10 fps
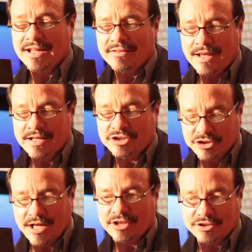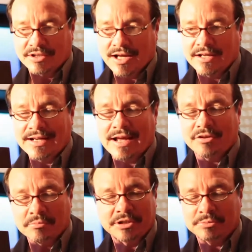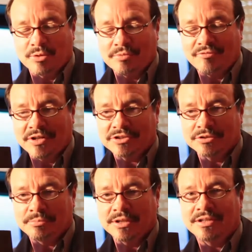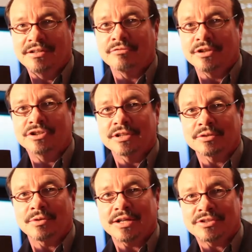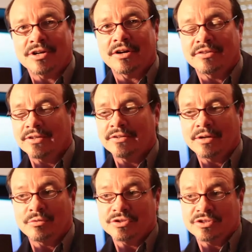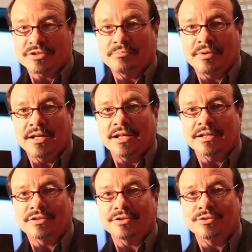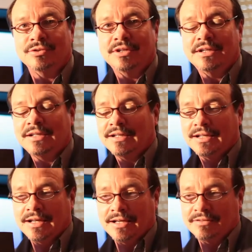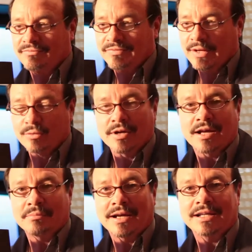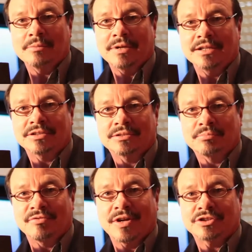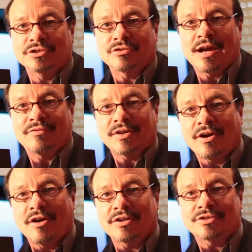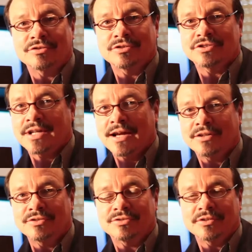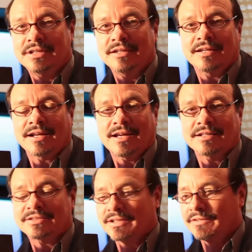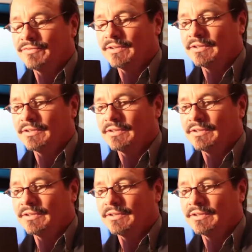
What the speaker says: It's changed a lot now; they're much more professional. But originally, when I started there, they were just beginning too, and they were not by any means professional graphic artists or designers or any of that kind of stuff.